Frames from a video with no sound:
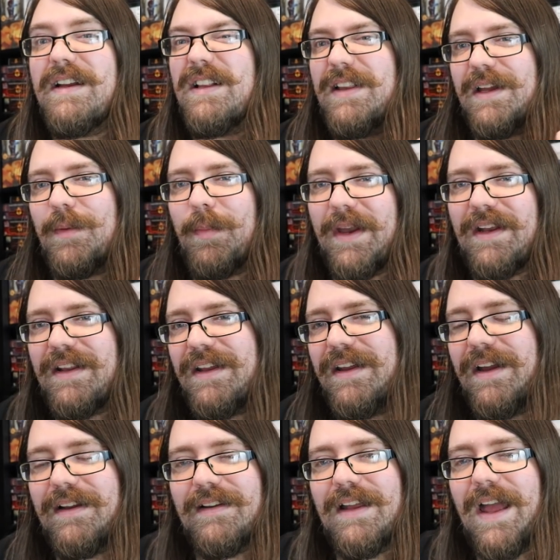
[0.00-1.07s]

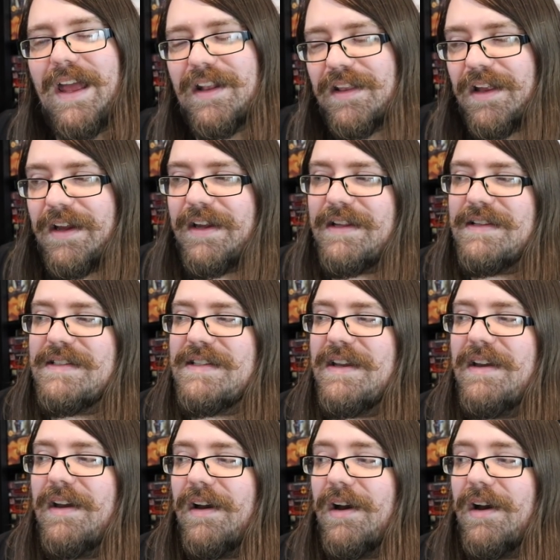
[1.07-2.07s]
clickbaity headlines.